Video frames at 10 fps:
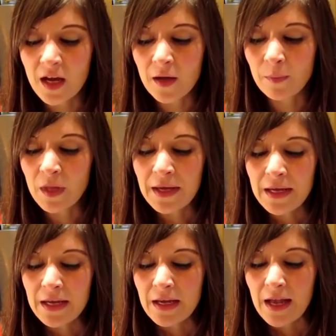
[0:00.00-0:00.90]
Um,
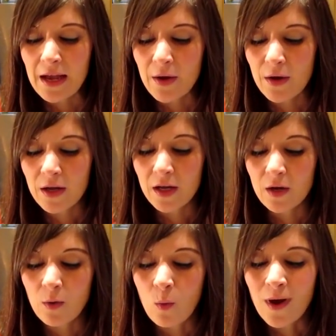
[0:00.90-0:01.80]

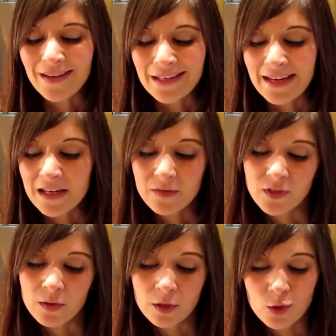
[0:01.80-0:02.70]
one can of tuna